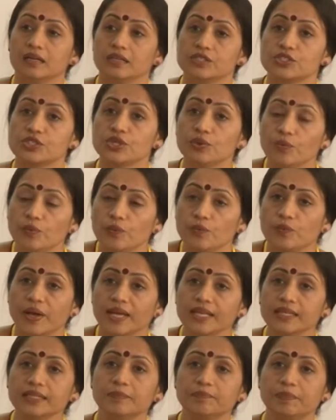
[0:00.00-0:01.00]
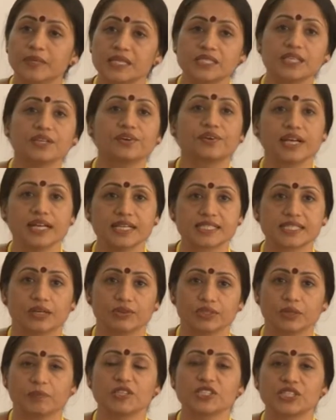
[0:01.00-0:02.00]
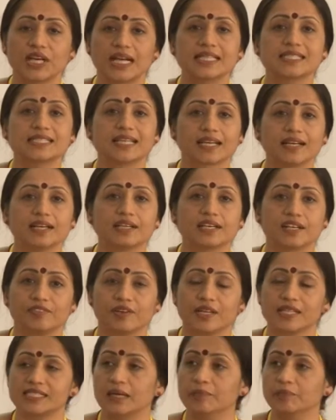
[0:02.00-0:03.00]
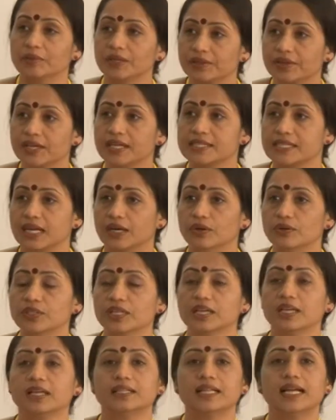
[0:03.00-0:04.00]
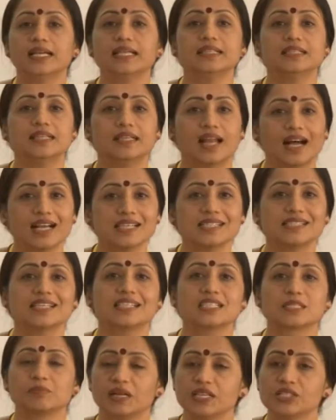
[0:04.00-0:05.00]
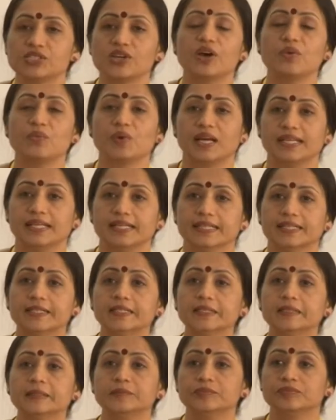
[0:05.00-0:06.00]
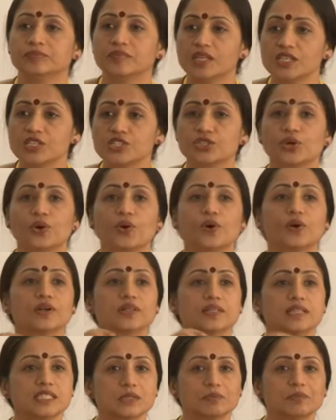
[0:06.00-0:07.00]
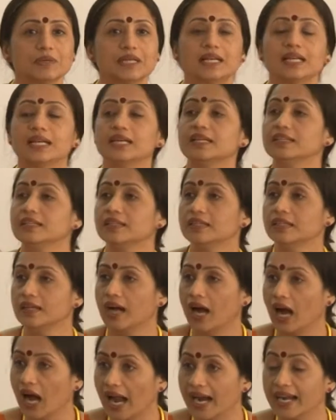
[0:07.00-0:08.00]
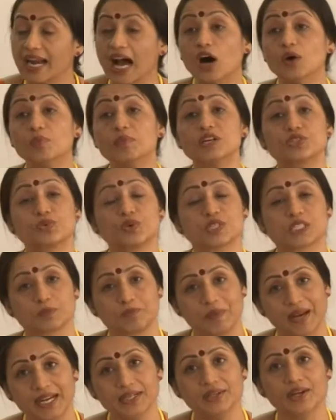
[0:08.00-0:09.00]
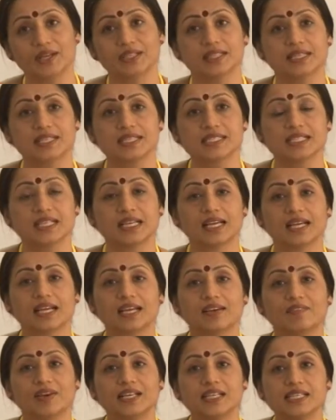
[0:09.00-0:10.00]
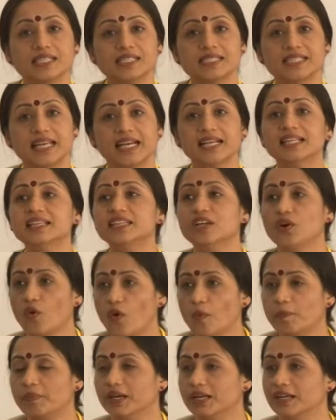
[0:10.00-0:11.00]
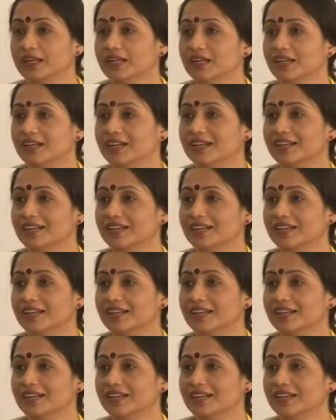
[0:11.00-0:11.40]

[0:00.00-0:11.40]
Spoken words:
So when the person reads out, the Panchayat secretary, for example, reads out that in the last 6 months or 1 year, this road, this building, and how much was spent on this, when it is said in the open,